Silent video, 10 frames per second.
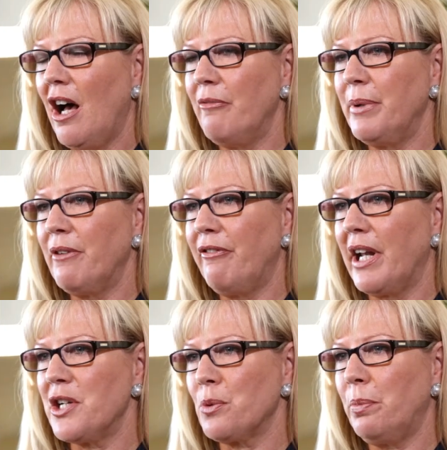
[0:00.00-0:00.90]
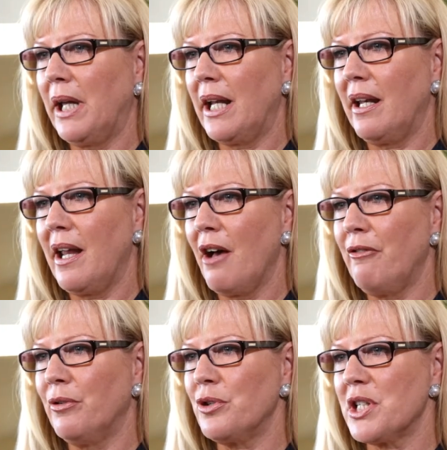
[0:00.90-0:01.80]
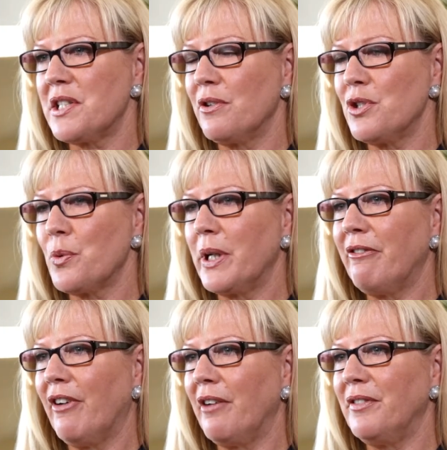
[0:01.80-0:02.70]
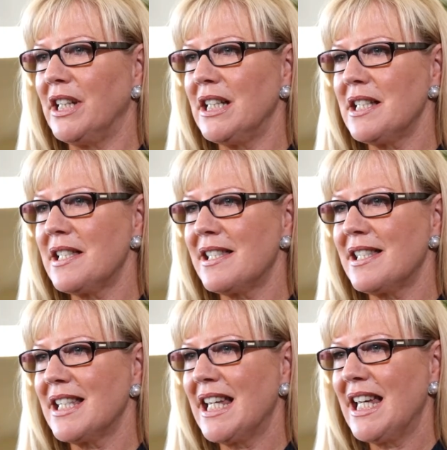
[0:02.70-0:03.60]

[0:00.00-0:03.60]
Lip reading: I've been a financial planner now for just on 25 years.